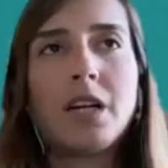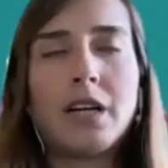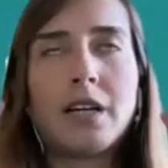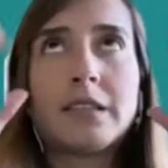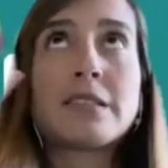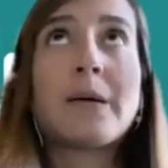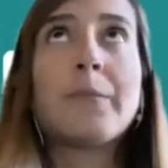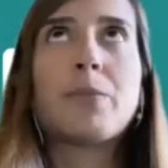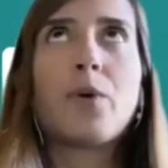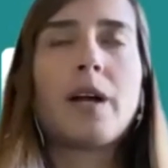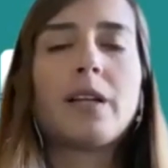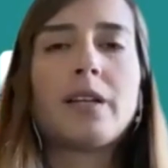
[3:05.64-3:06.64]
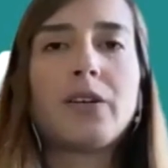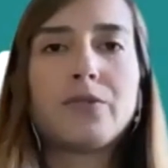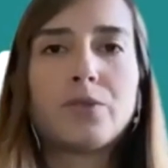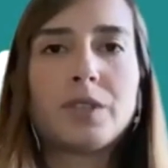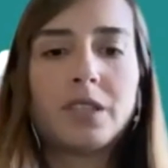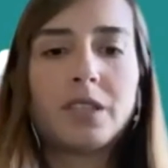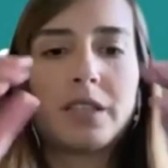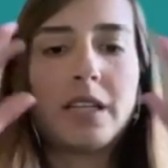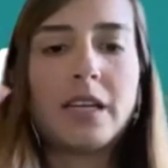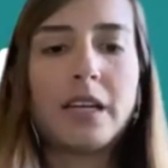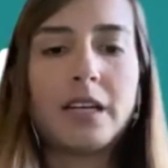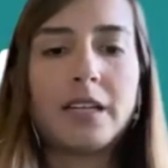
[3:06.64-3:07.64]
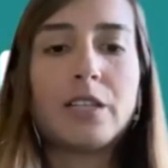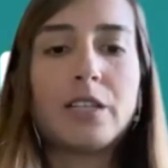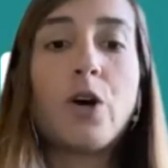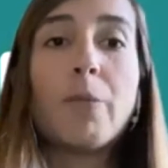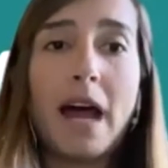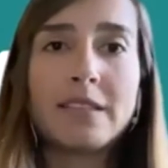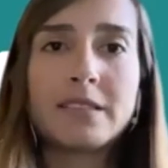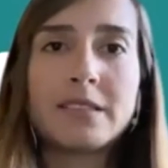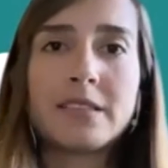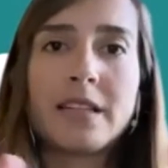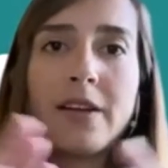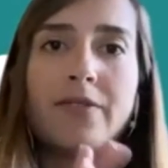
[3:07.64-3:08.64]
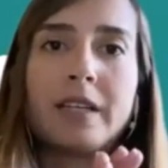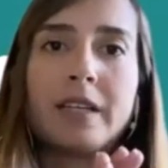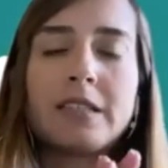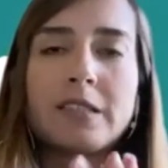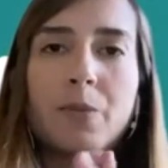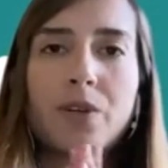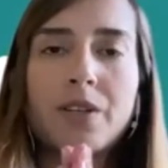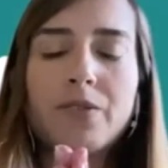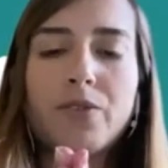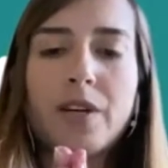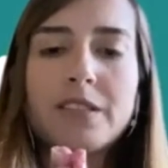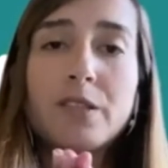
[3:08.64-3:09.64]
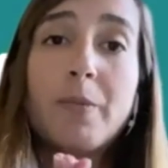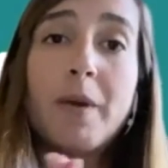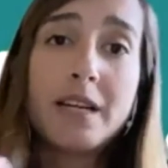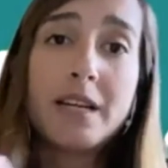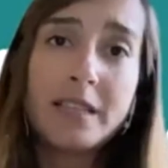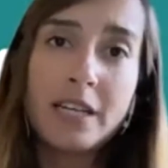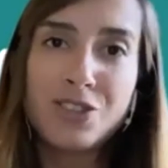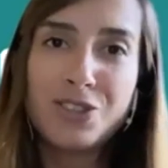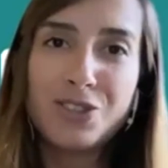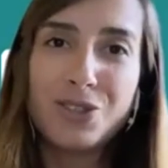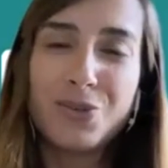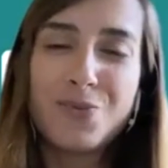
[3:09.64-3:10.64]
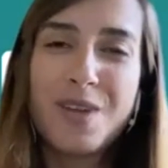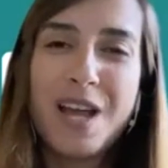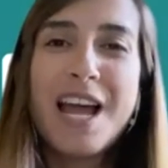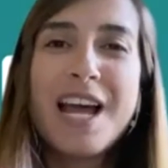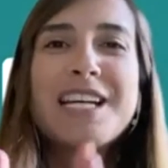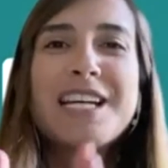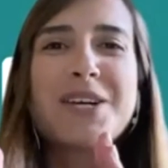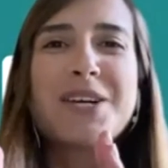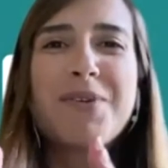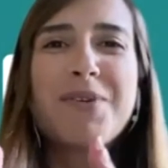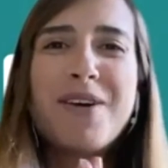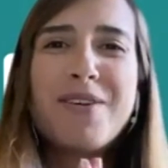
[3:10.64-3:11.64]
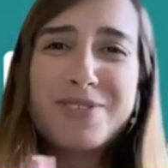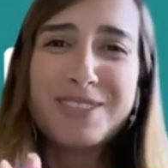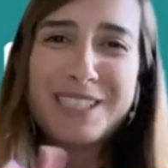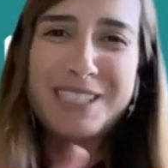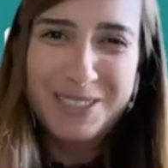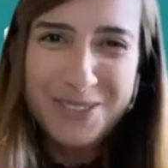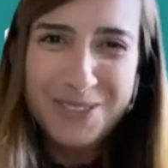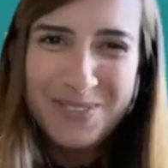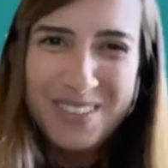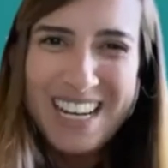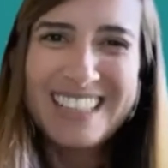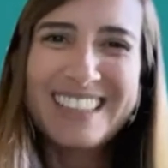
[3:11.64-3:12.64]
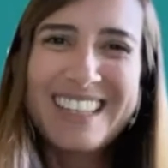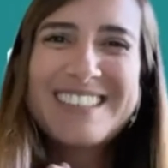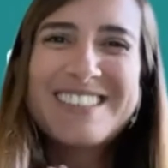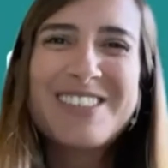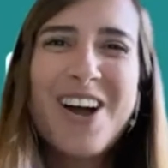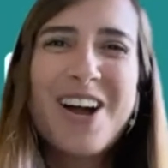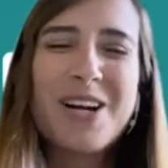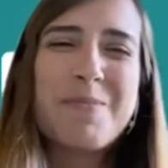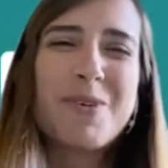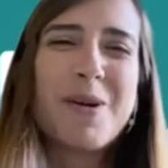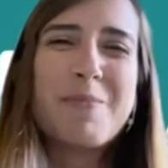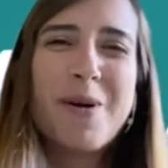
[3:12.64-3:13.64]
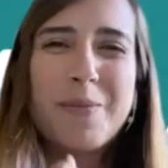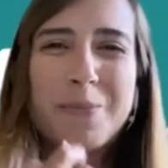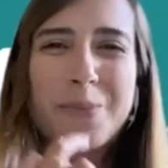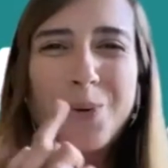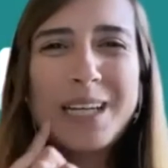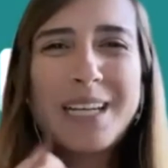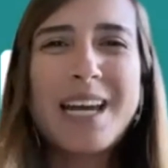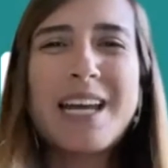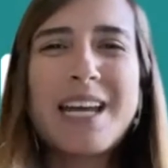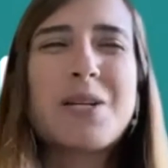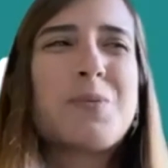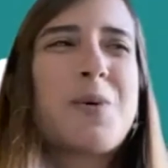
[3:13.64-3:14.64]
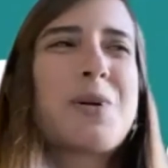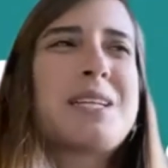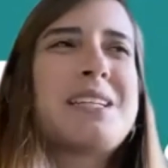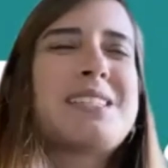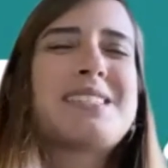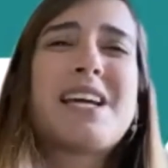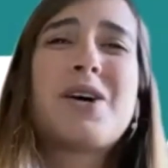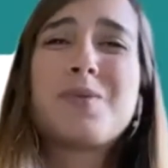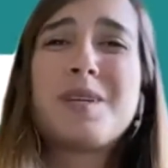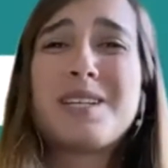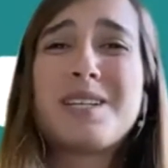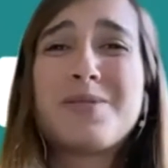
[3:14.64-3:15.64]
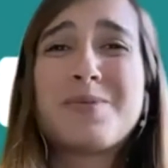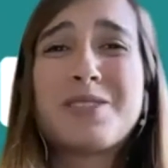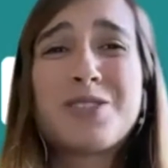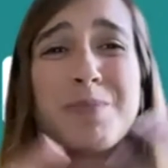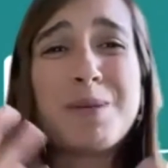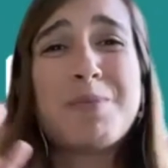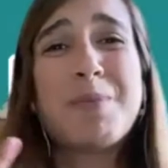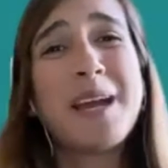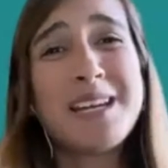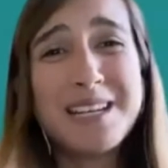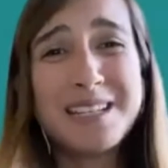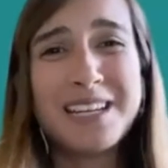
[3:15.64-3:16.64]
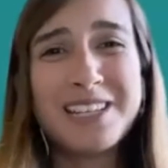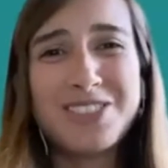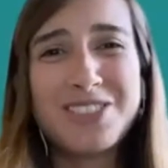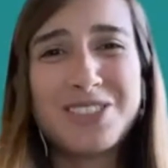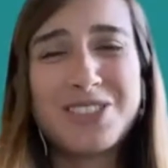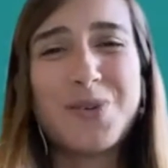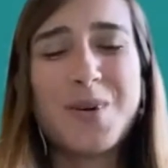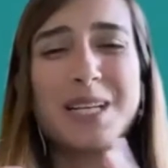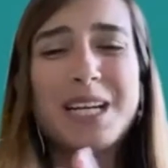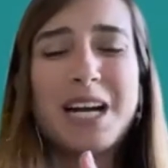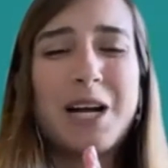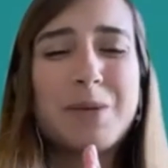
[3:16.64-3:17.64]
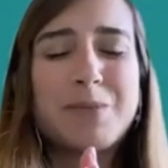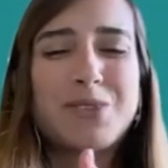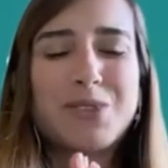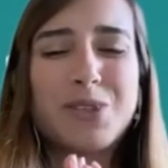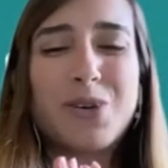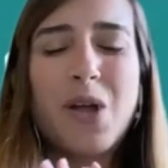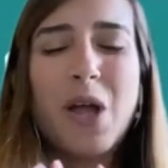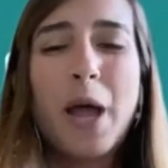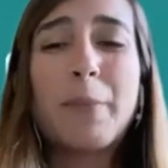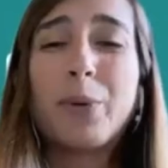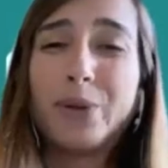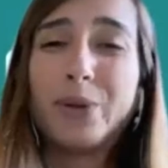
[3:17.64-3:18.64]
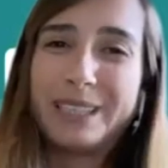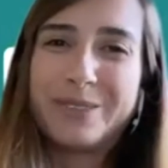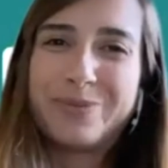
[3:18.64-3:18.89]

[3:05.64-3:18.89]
this umbrella of word encompasses, and I think it's important for us to pay attention to. So without further ado, let's talk more about bullying and what it is that we should be paying attention to when it comes to bullying.